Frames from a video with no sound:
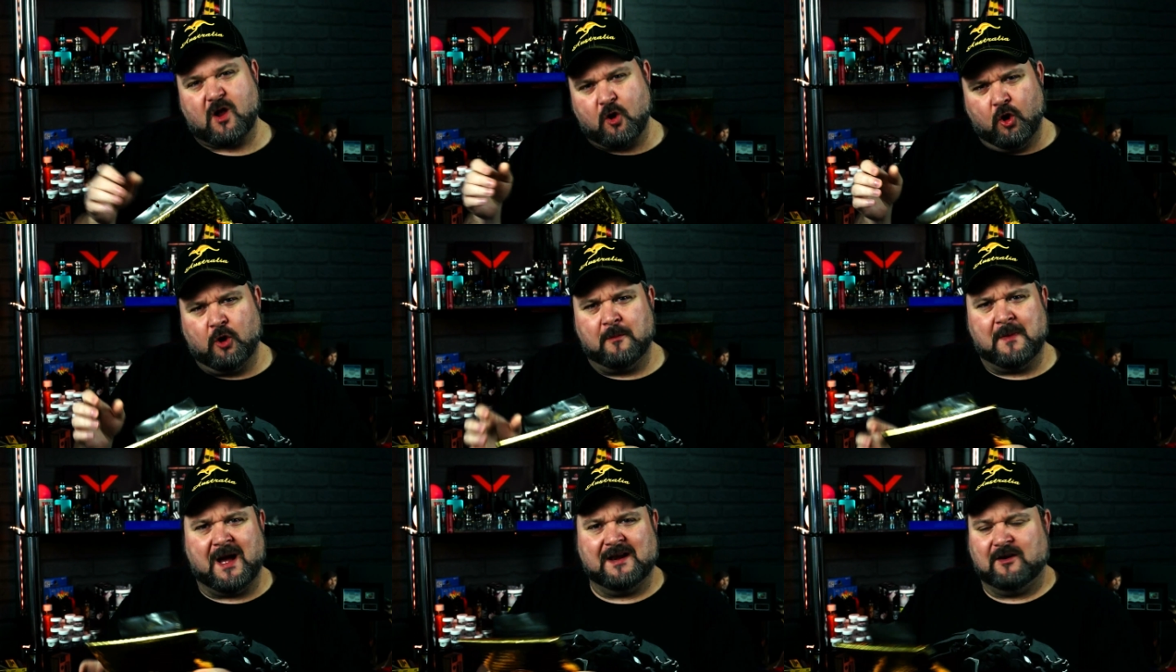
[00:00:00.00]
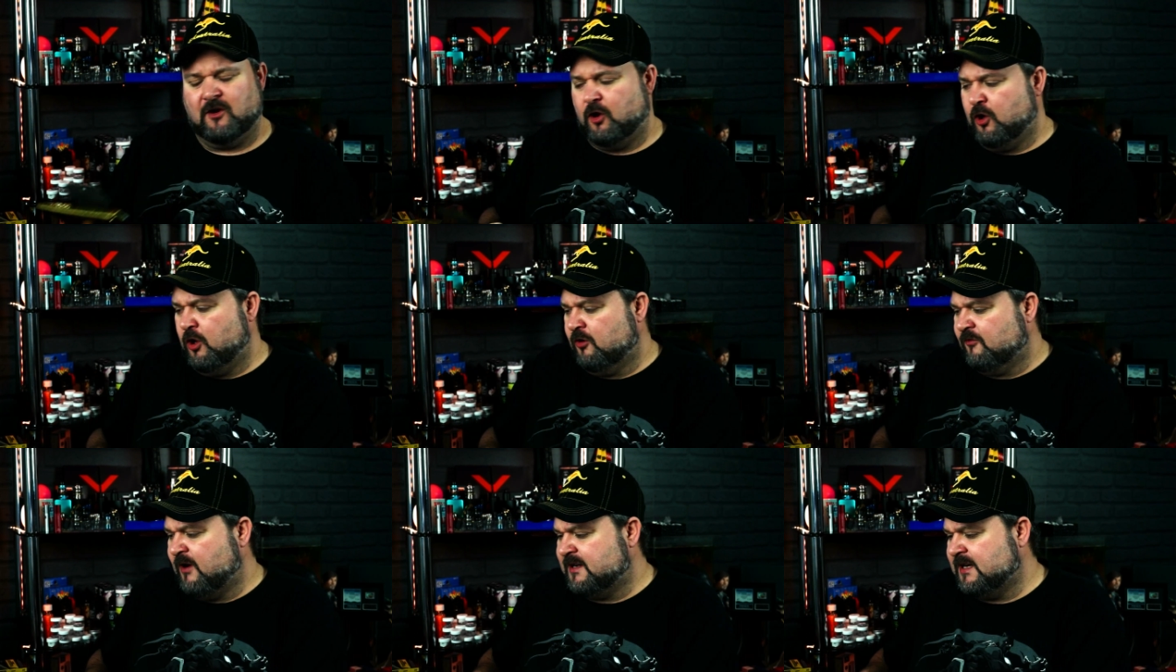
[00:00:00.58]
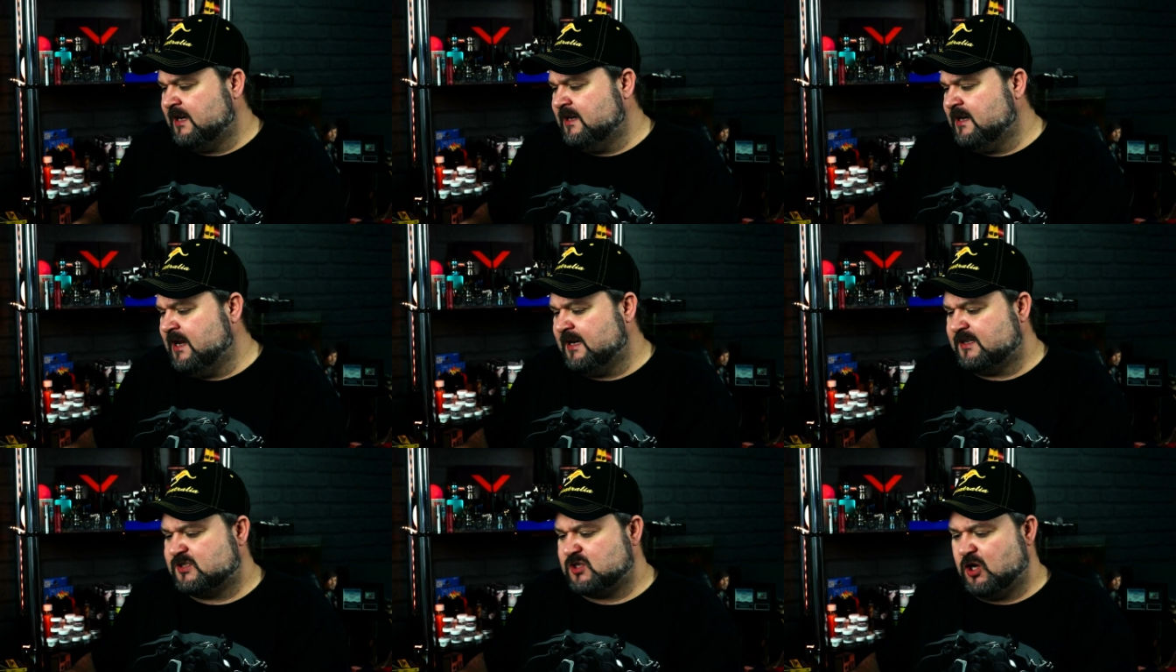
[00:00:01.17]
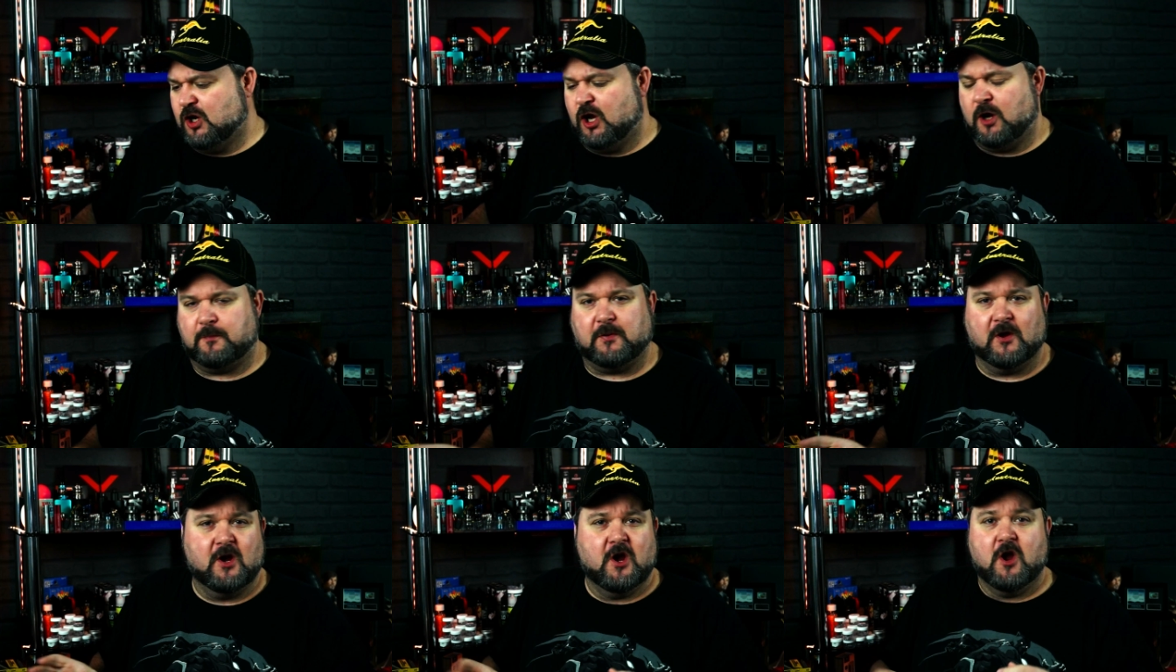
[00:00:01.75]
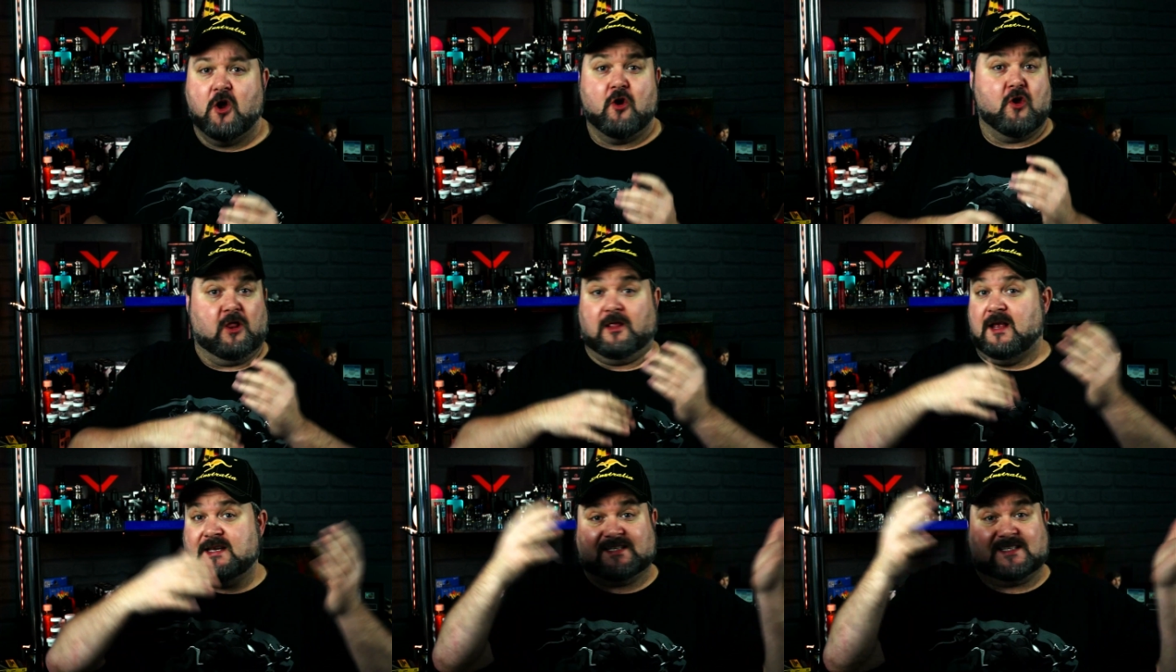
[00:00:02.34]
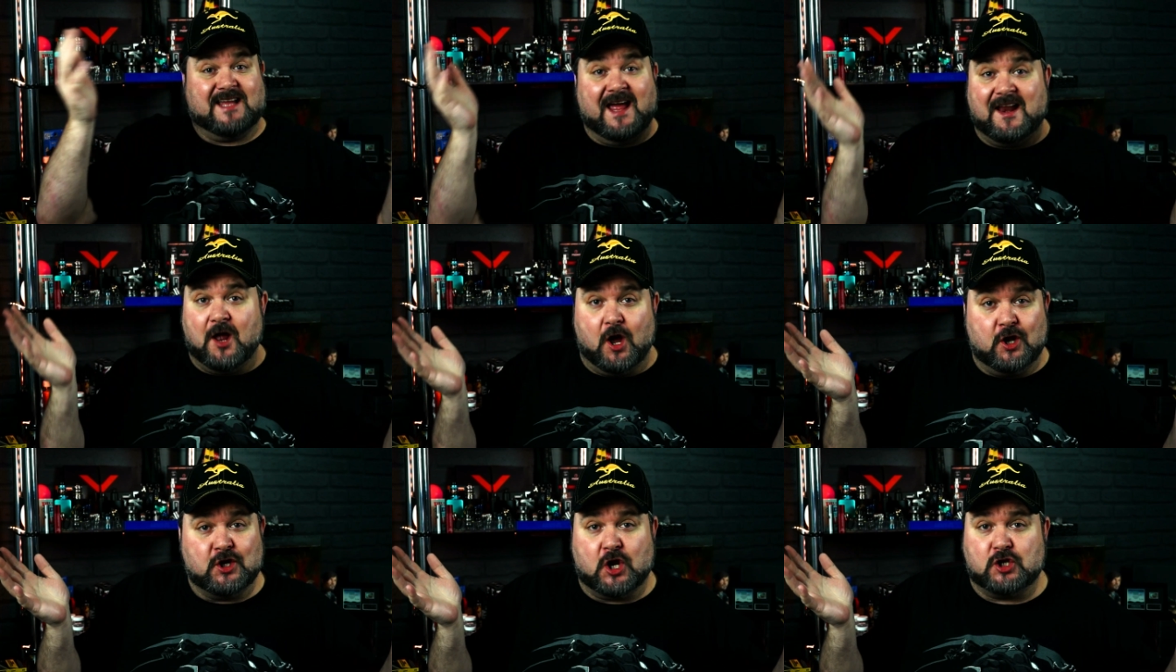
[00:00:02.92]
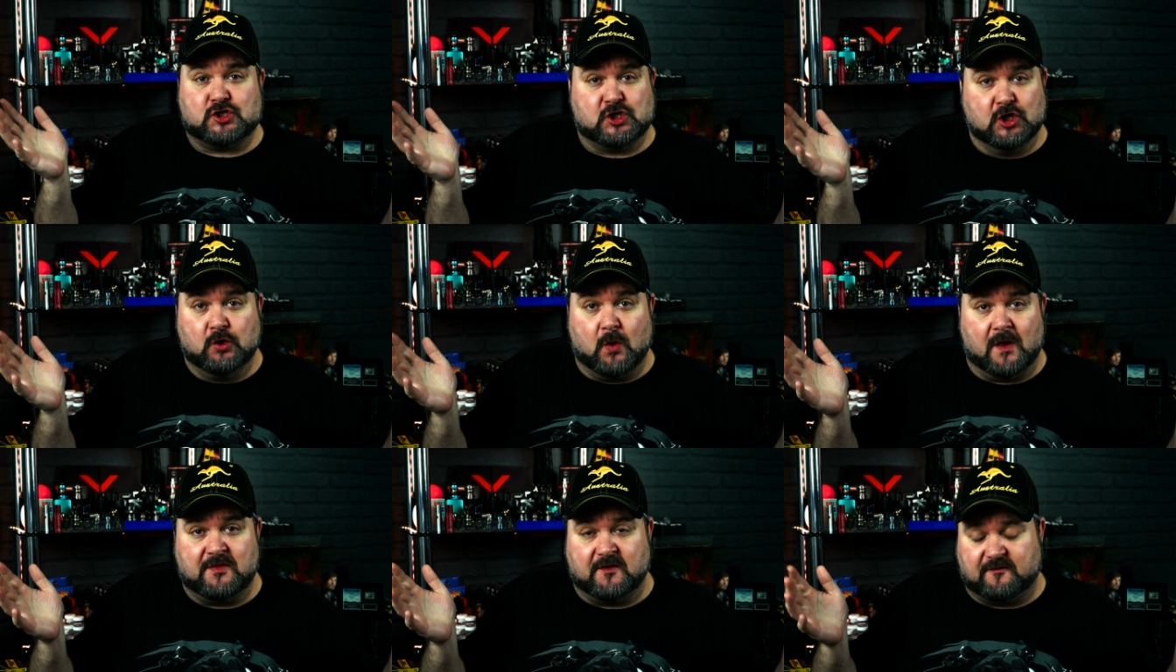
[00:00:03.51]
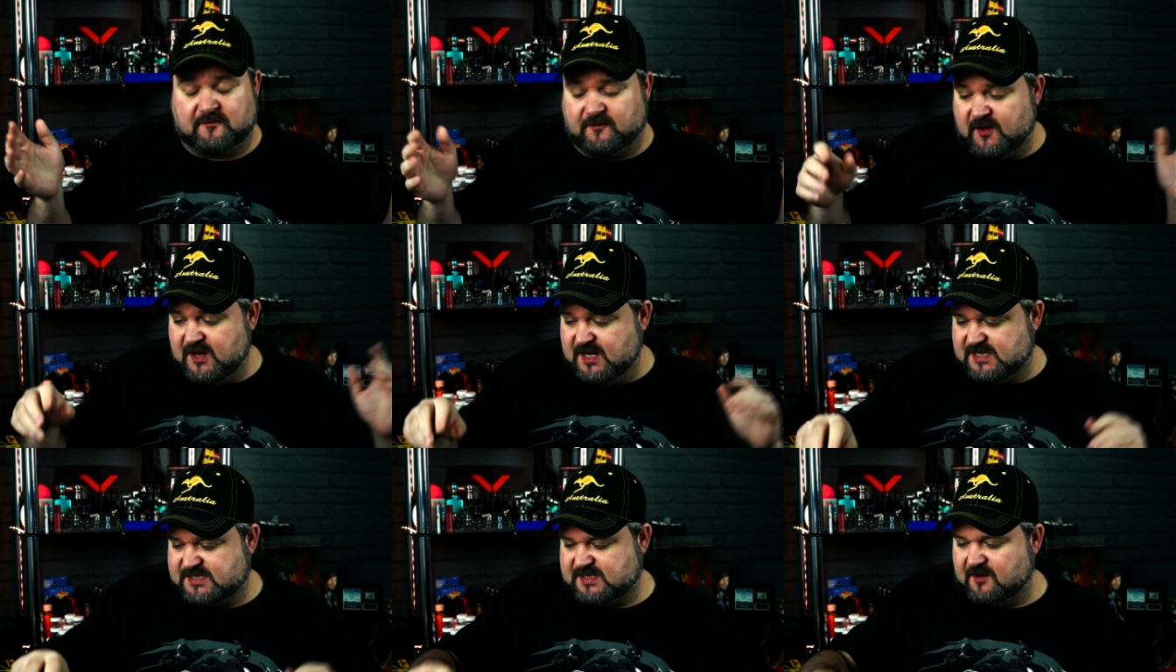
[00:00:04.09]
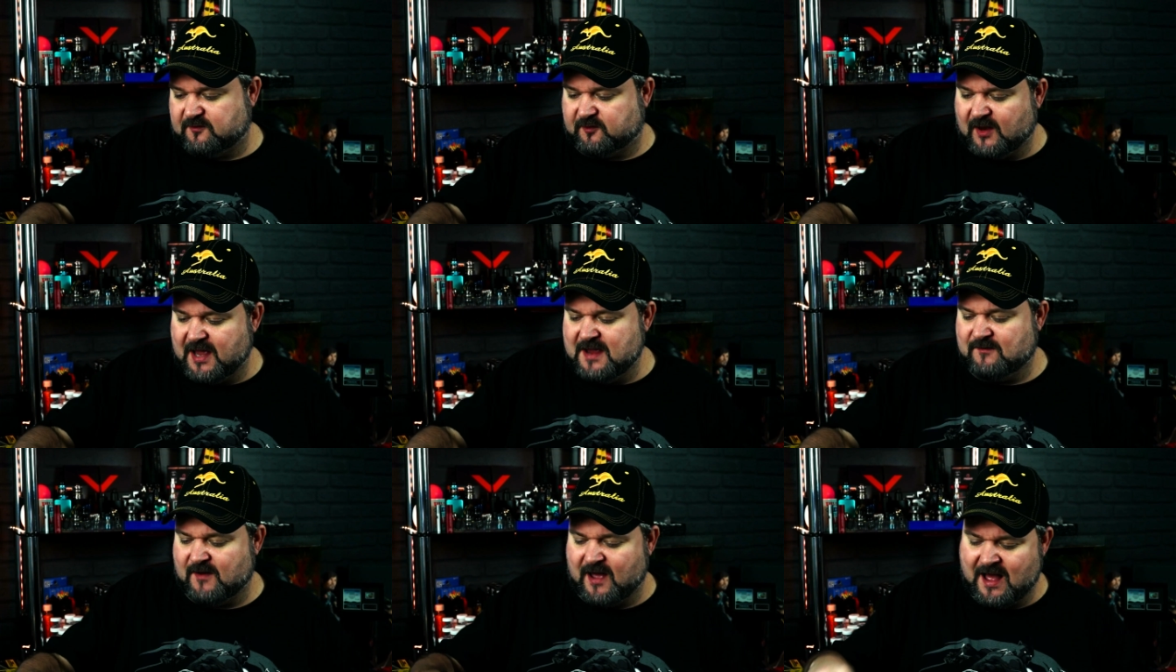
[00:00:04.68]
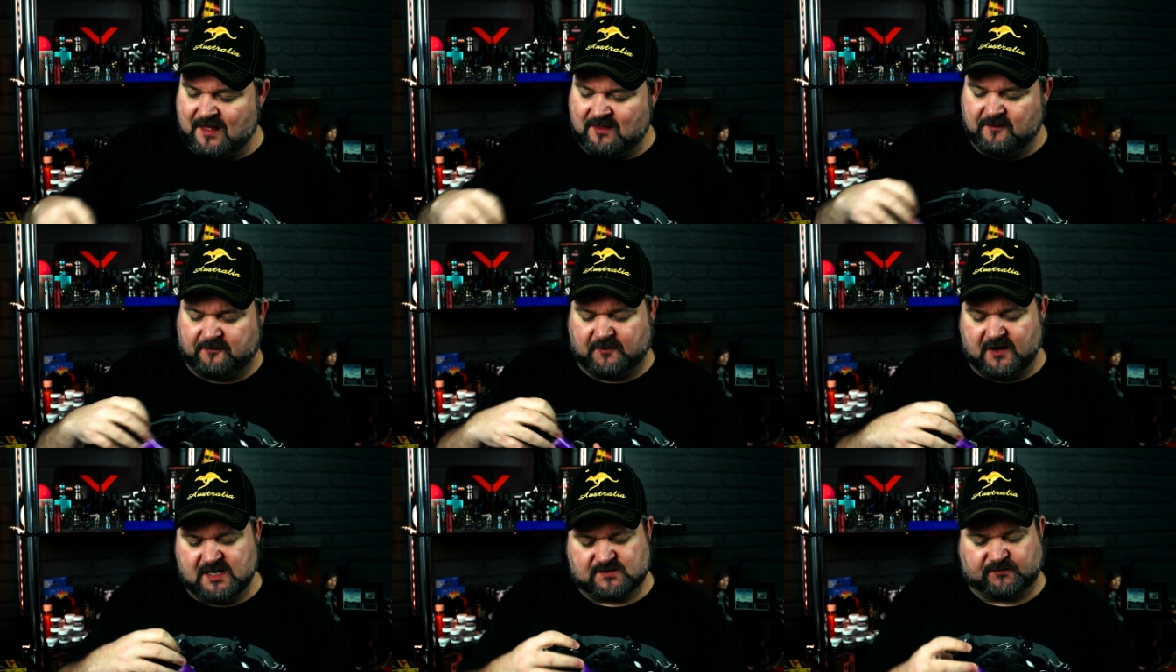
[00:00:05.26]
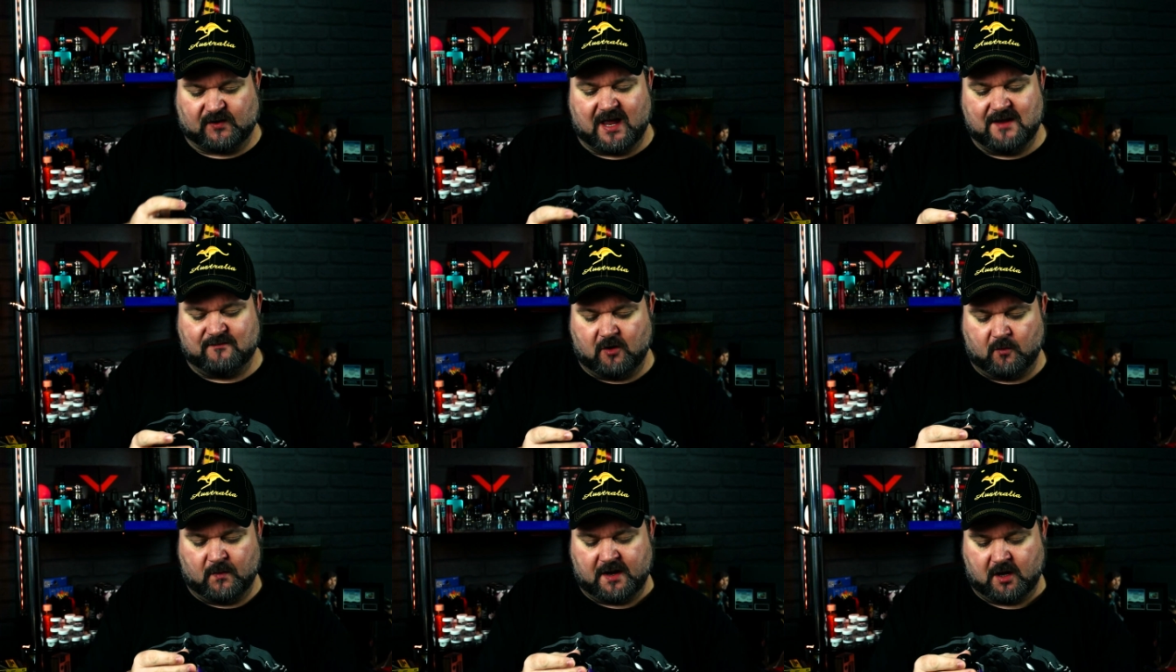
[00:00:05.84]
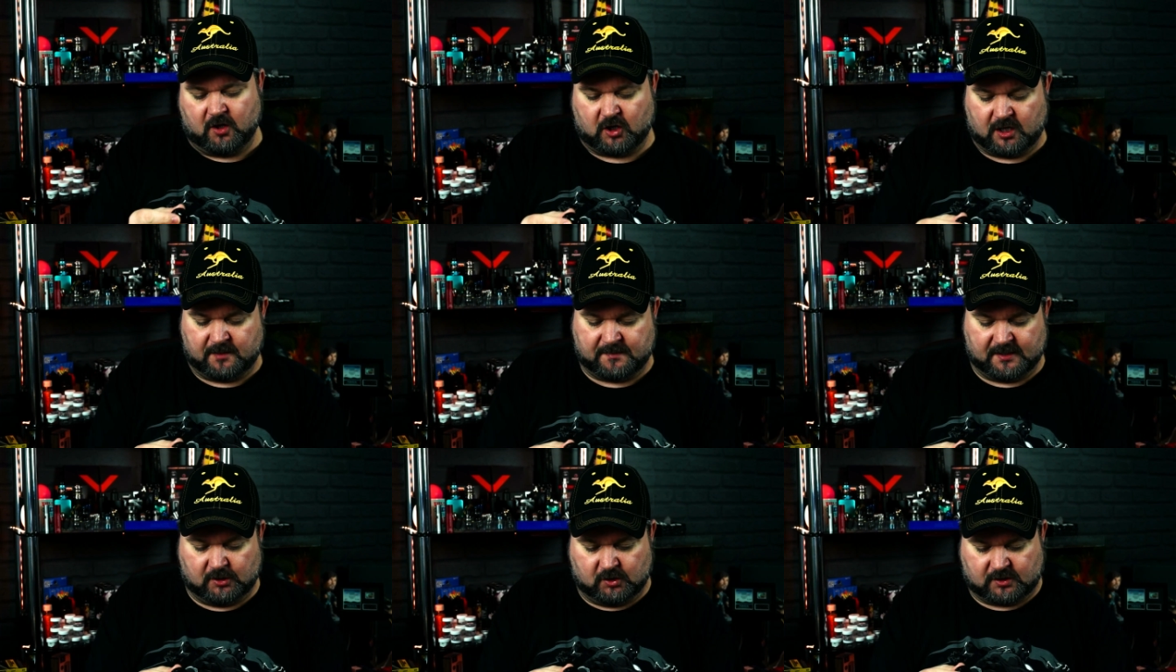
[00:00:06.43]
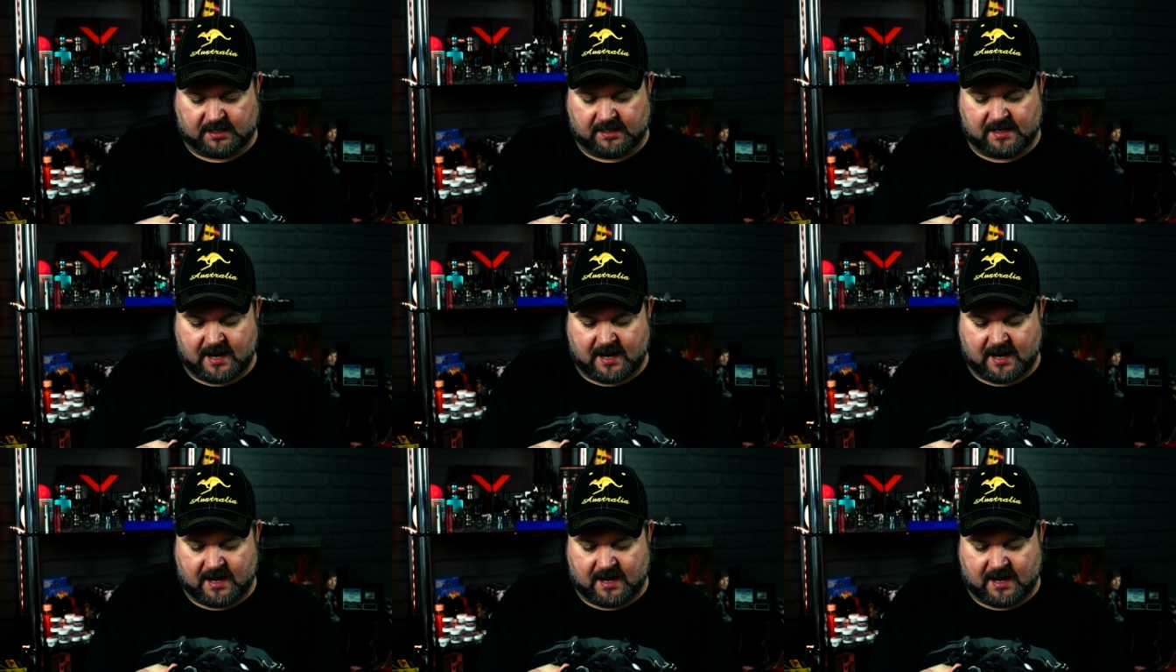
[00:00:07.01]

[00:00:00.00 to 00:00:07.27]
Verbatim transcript: All mine are already nicked up. Let's get on to the first flavour. And the first flavour we are going to be looking